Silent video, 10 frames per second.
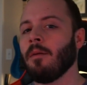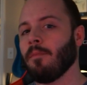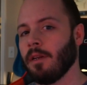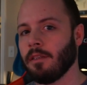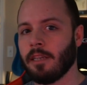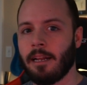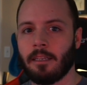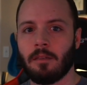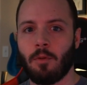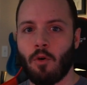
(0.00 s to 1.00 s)
but instead
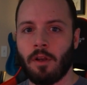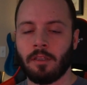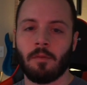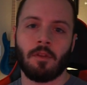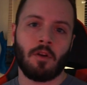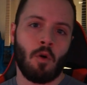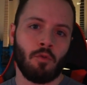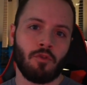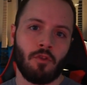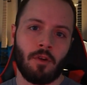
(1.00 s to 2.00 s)
exploring some of the
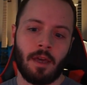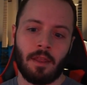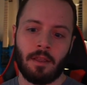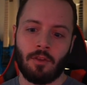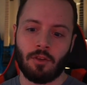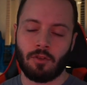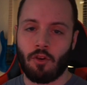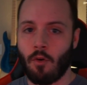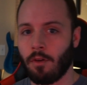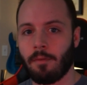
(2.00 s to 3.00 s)
culture and then just
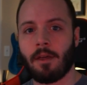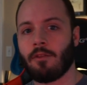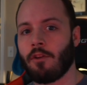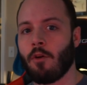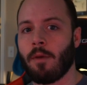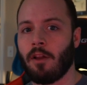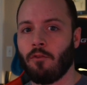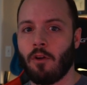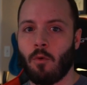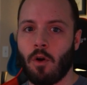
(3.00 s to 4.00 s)
showing them that they're no better,
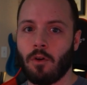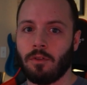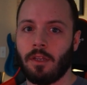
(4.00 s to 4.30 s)
no worse.